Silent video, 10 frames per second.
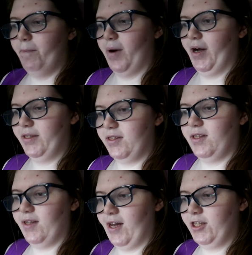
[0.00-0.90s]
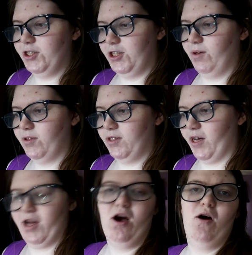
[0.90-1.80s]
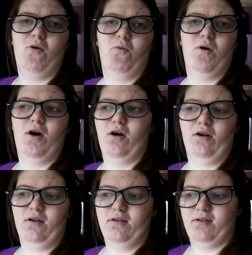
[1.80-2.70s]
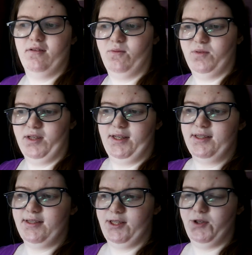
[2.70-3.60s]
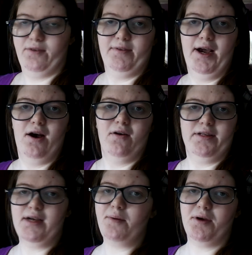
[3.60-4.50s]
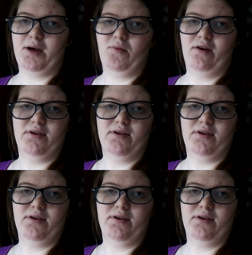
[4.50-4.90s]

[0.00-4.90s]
But then she was like, oh, well, the desk that you have now, the top can come off.